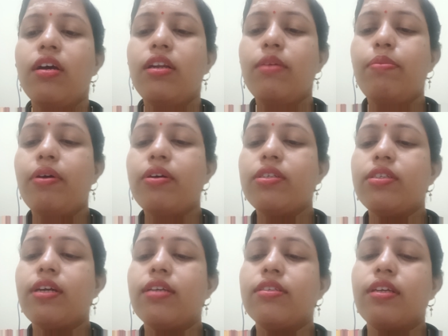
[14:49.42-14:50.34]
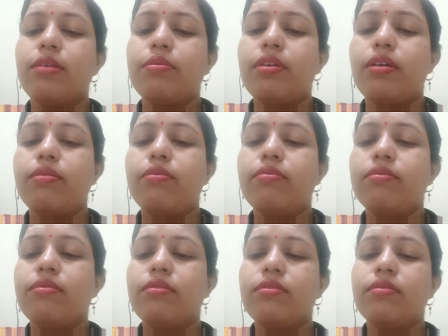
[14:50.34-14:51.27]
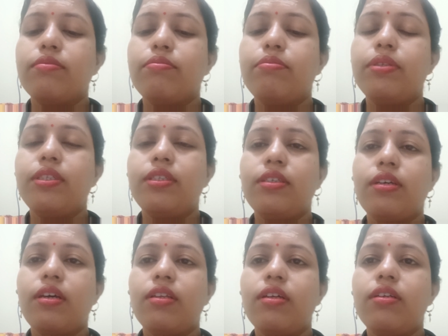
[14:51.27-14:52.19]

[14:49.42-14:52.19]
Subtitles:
reverse transcription. PCR,